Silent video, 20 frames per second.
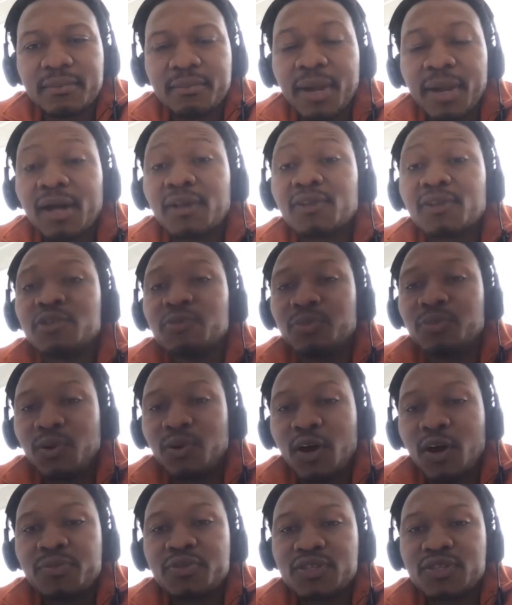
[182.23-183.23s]
multiple
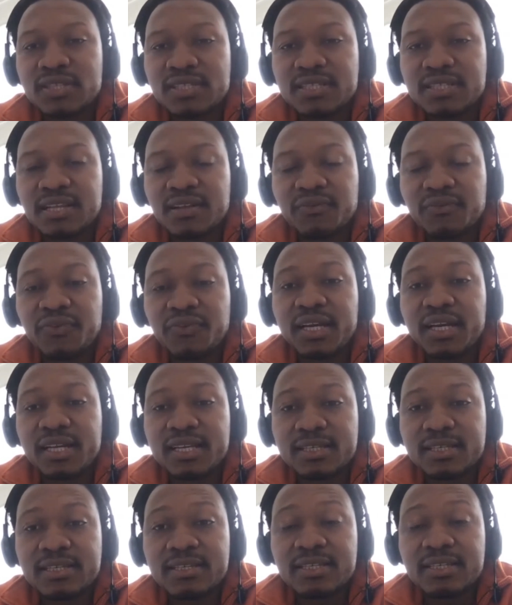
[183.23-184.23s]
options that
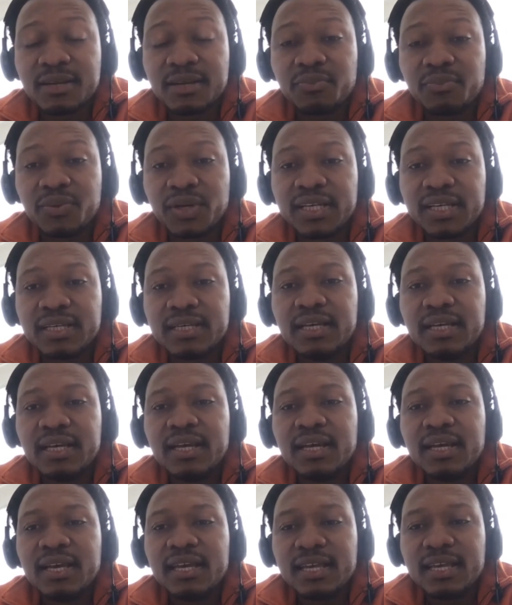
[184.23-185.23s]
finances can bring,
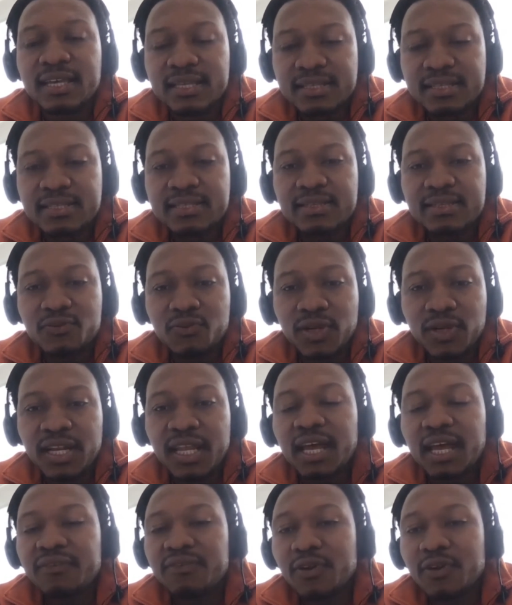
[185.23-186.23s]
it's
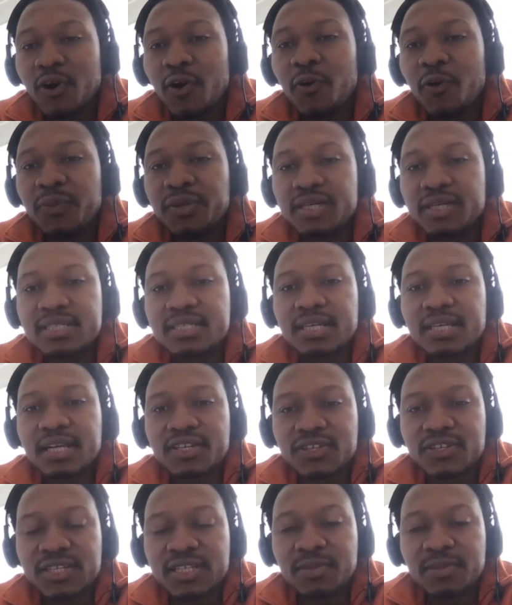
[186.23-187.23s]
really having open
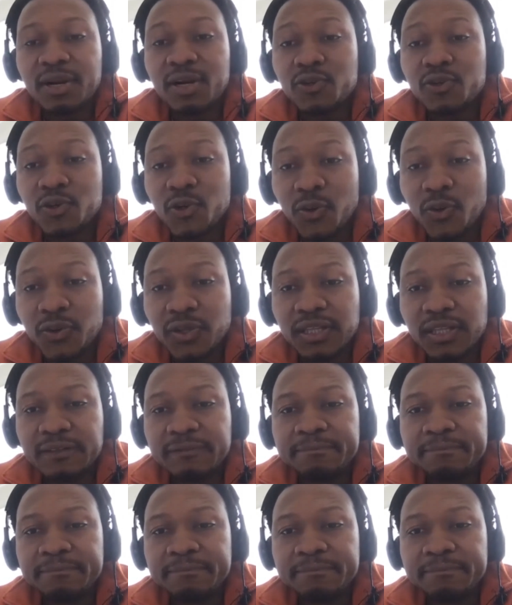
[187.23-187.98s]
discussions about growth,